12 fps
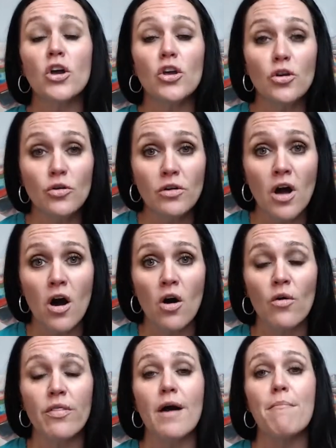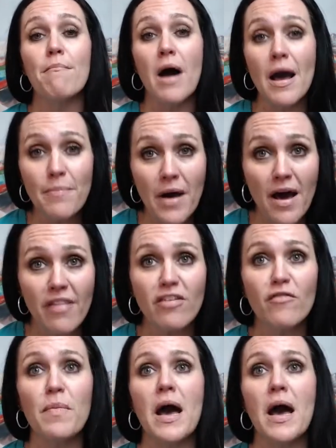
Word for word: you know that my path of